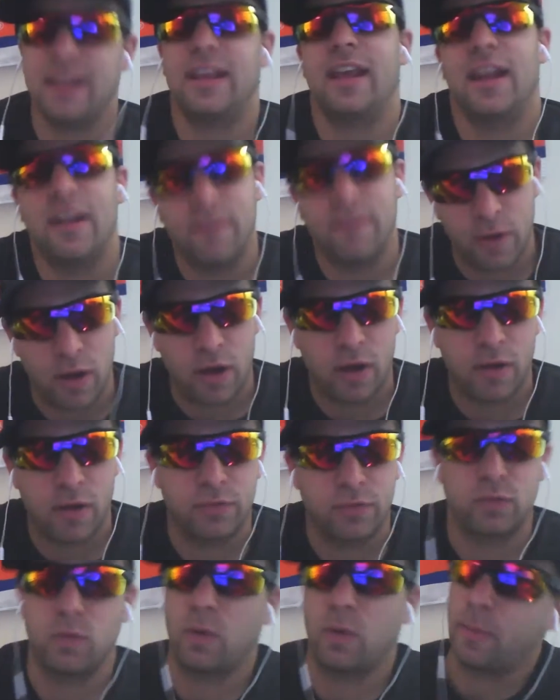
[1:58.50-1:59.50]
it
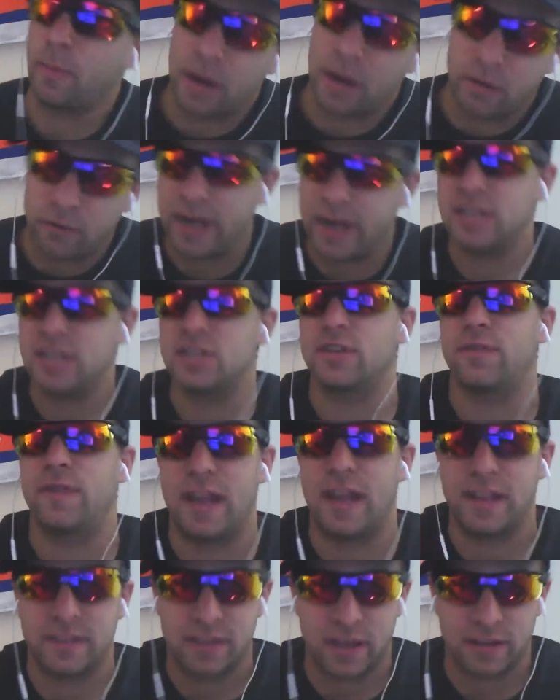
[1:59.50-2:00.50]
involves, for all my Ranger
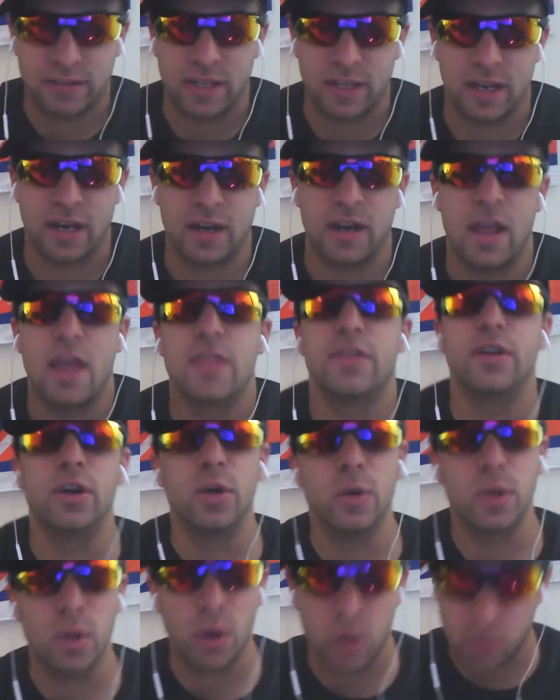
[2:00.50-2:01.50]
fans out there, the
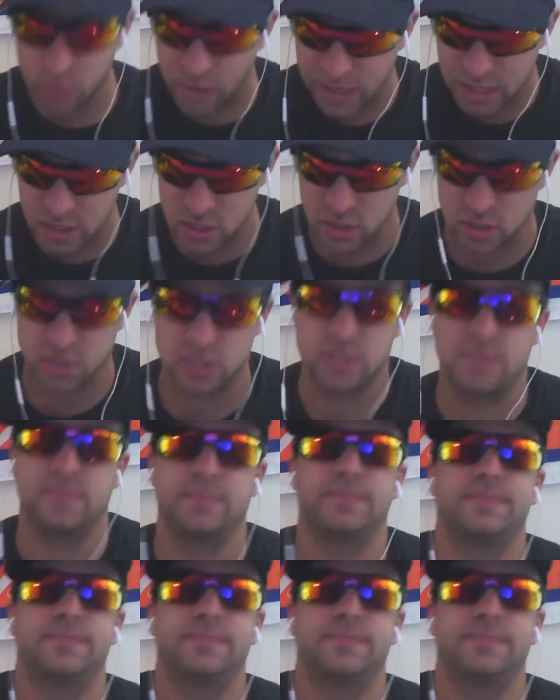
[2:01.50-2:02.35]
New York Rangers.